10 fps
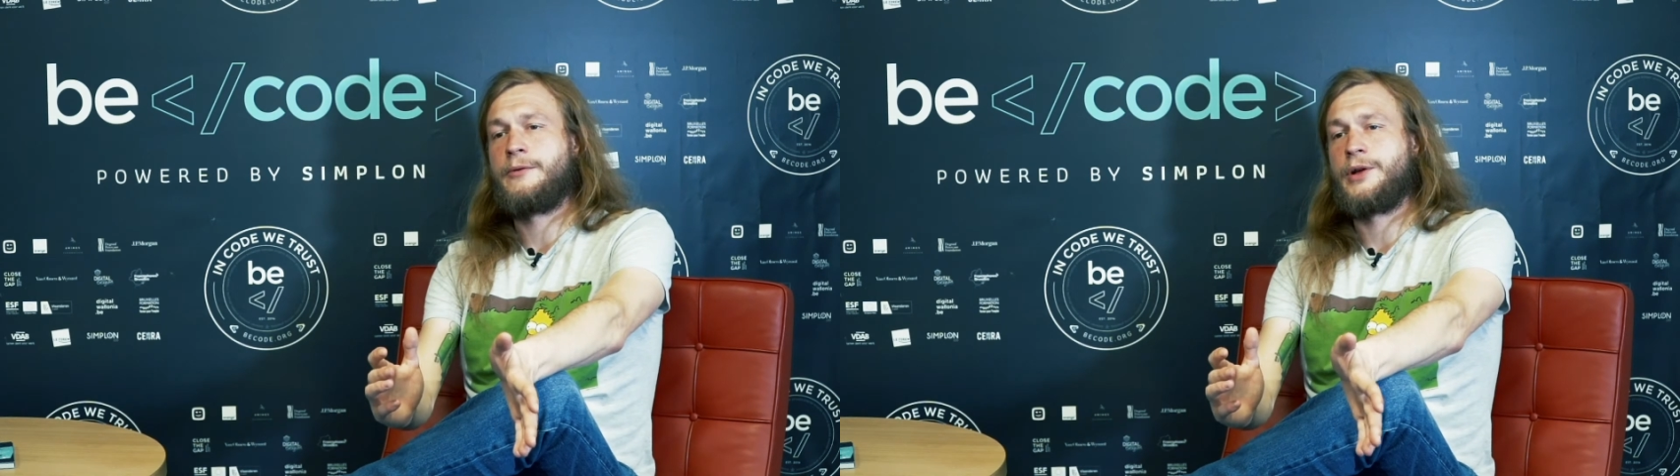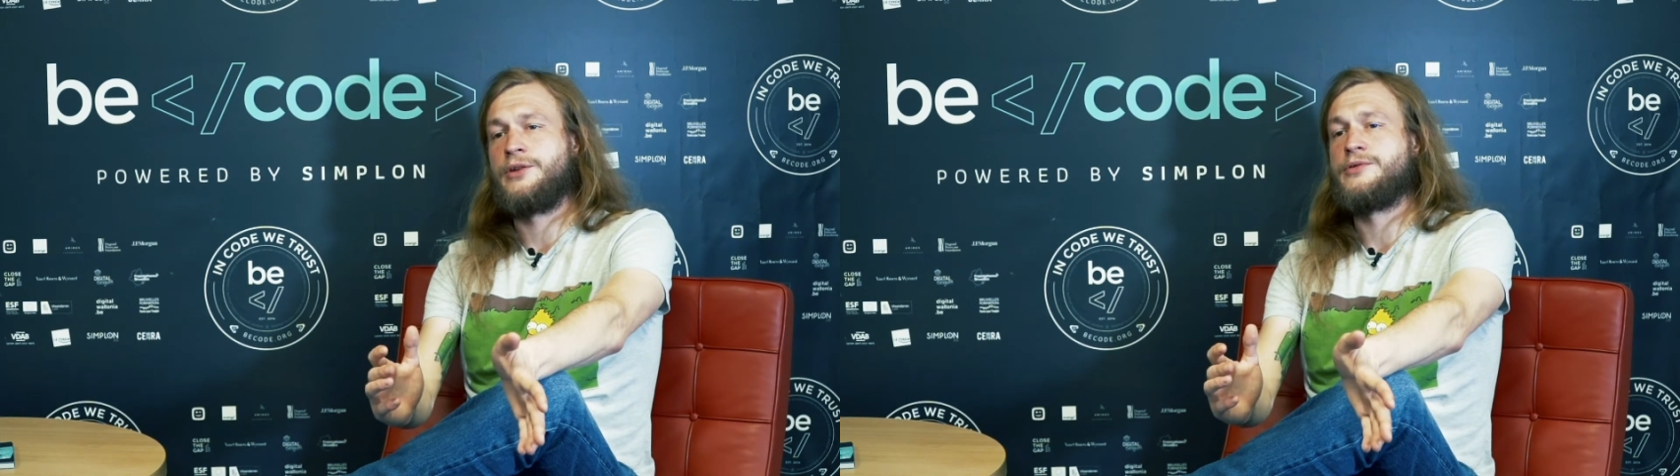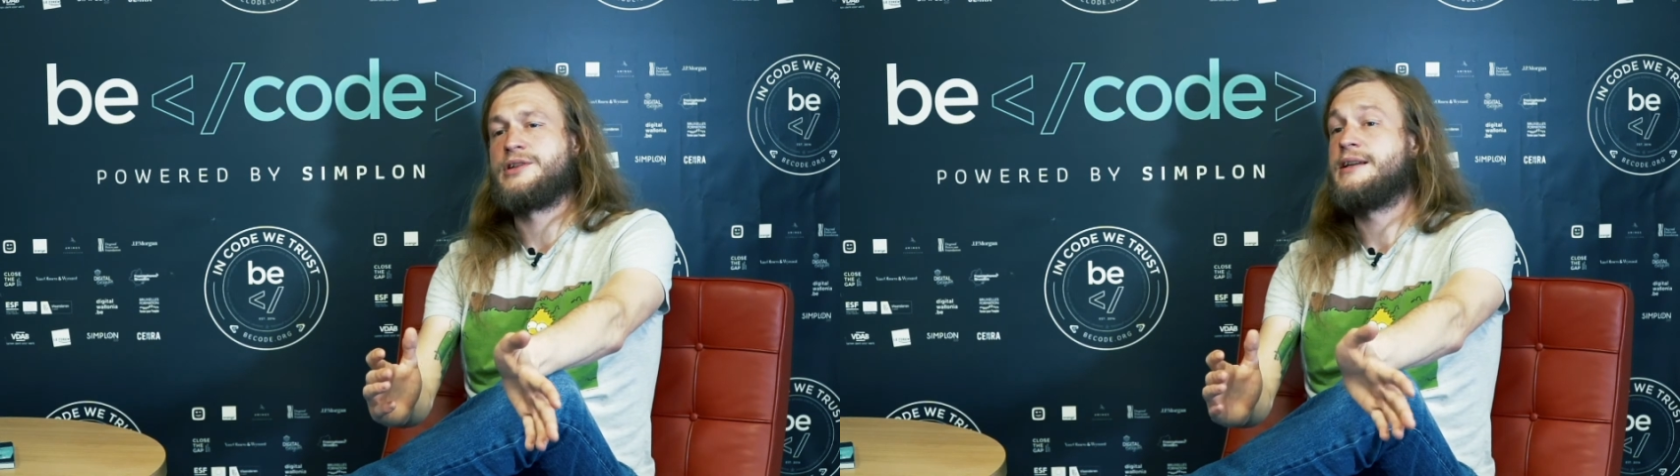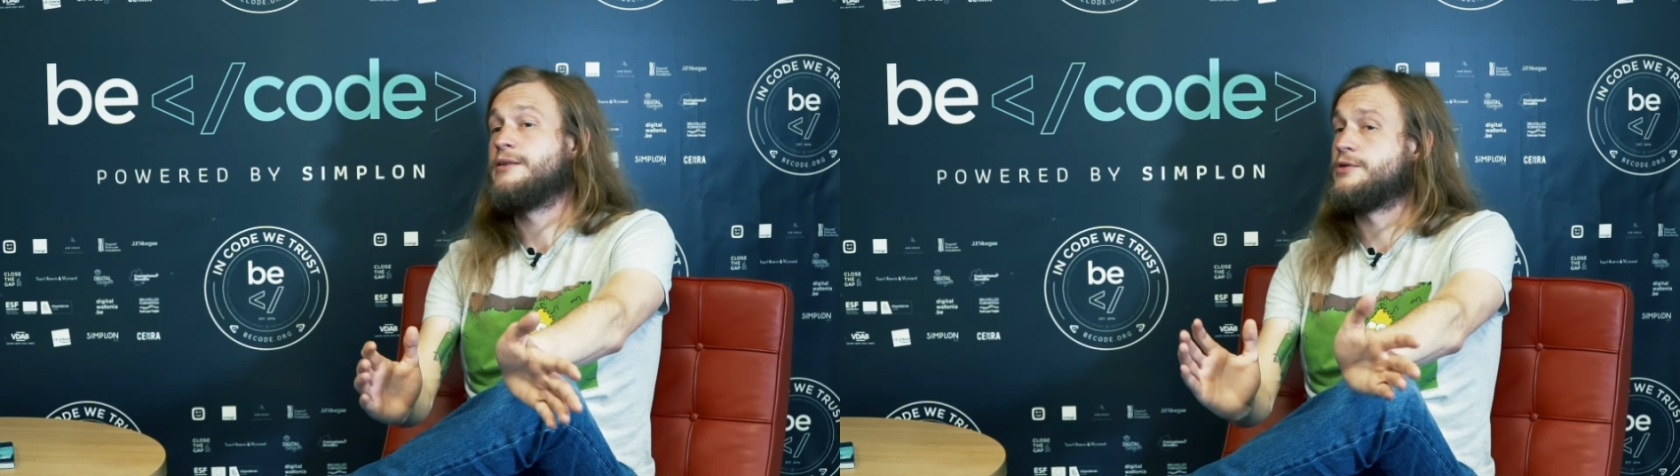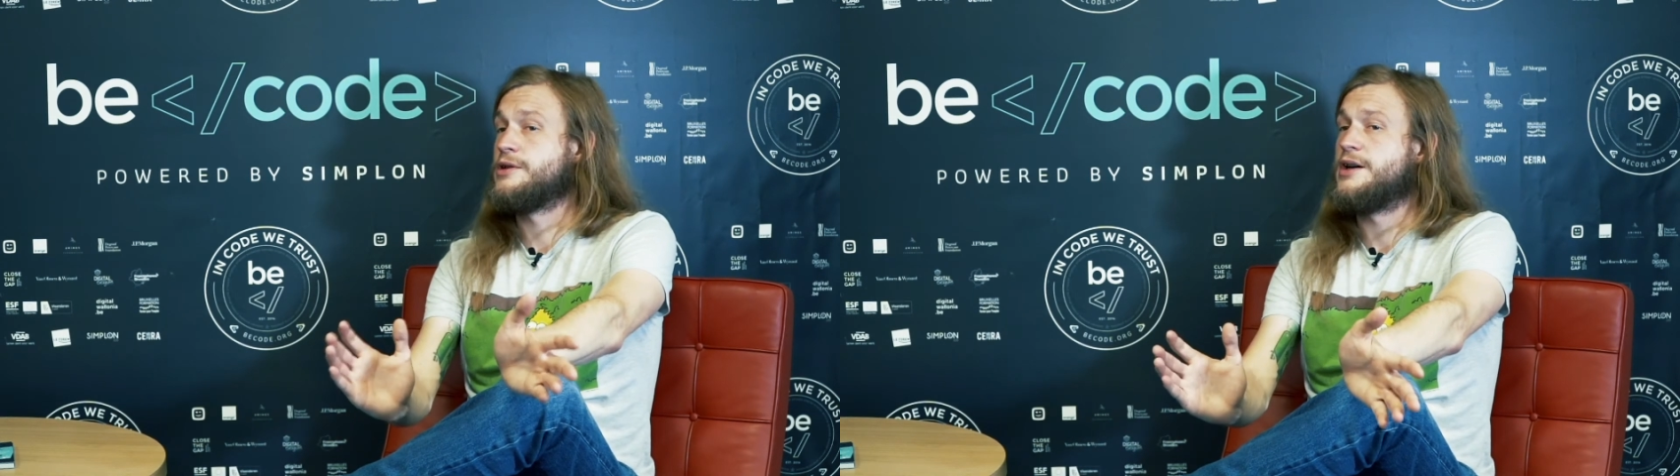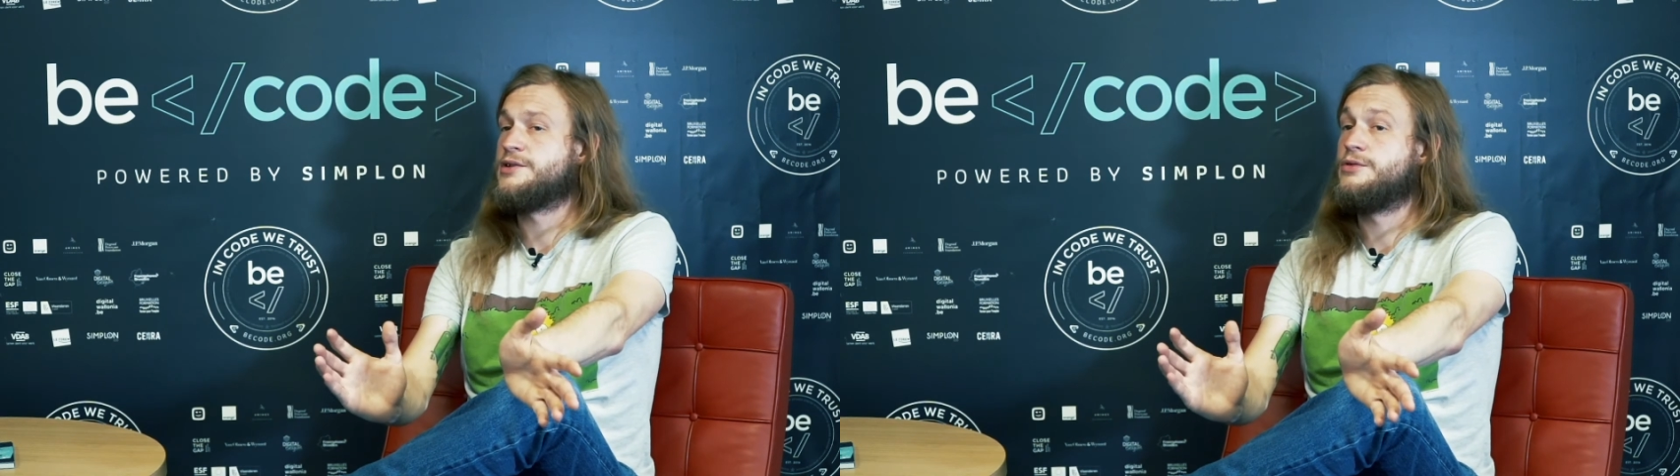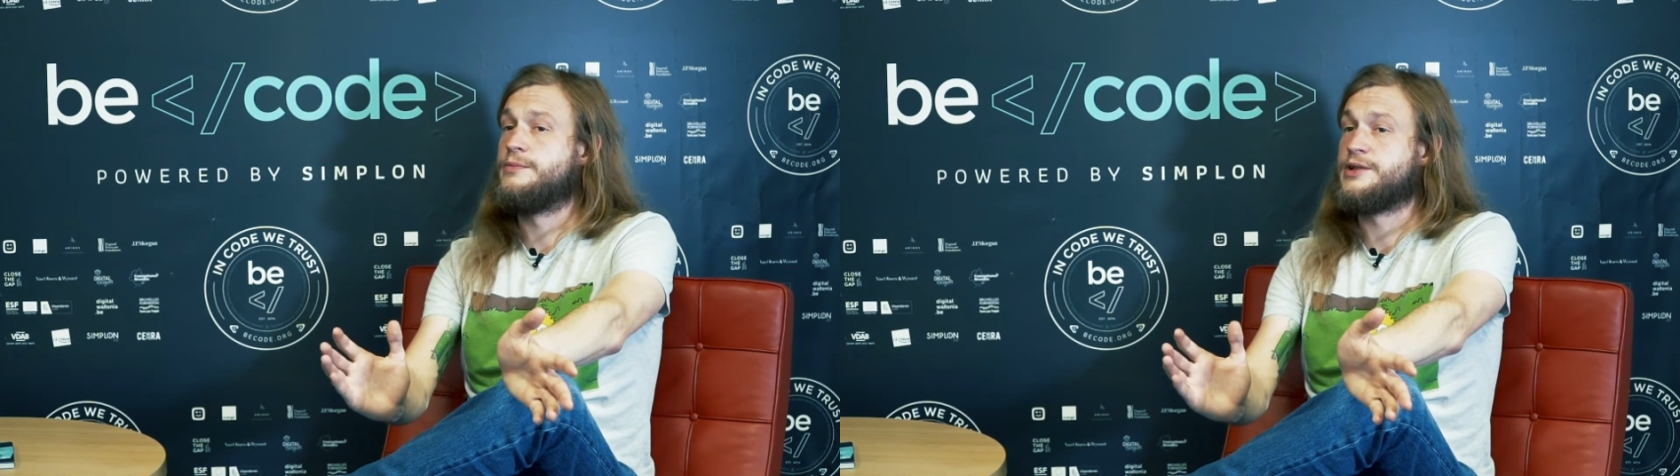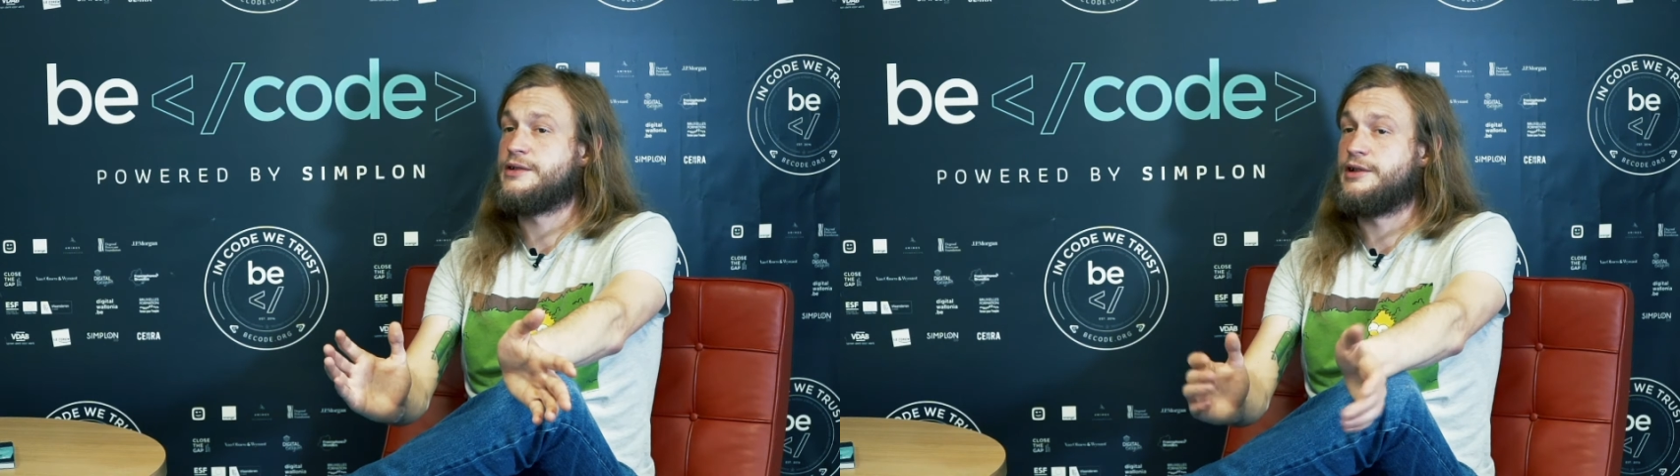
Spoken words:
What you see in those last 2 months of